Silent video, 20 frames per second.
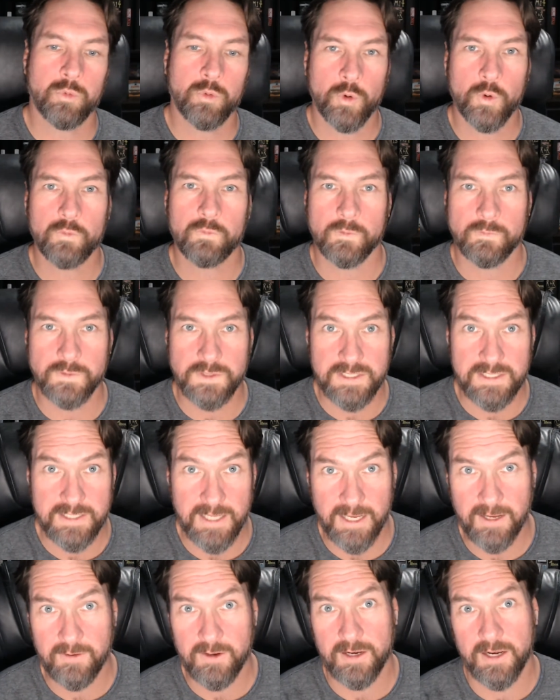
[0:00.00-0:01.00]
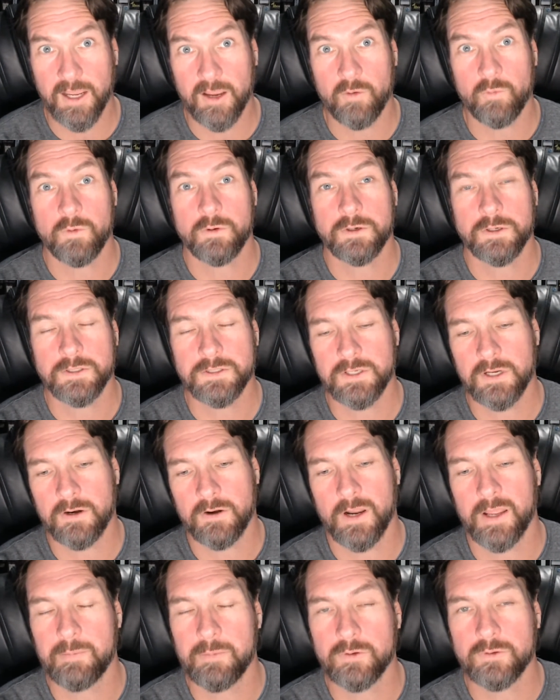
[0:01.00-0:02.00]
proof of stake networks
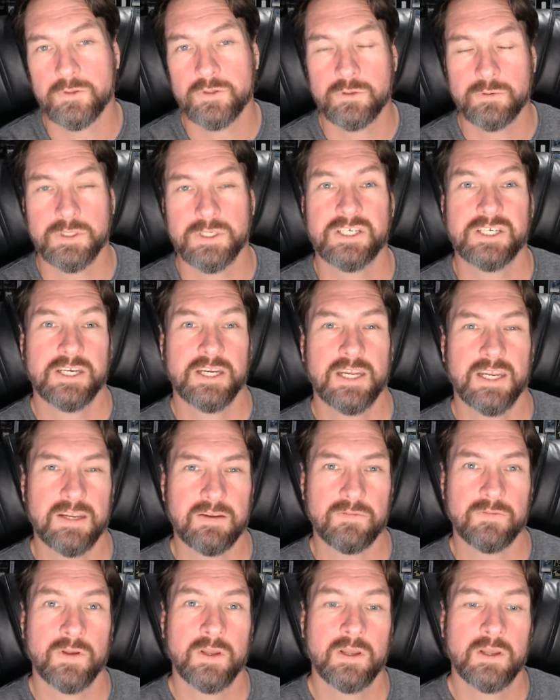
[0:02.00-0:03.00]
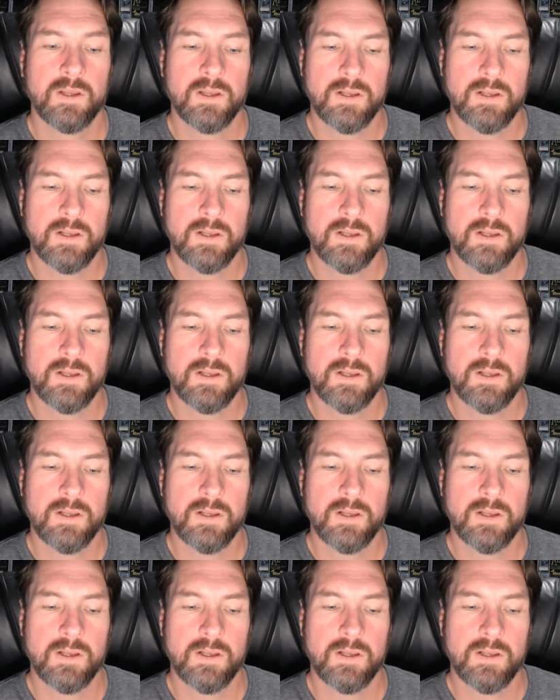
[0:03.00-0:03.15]
are able to achieve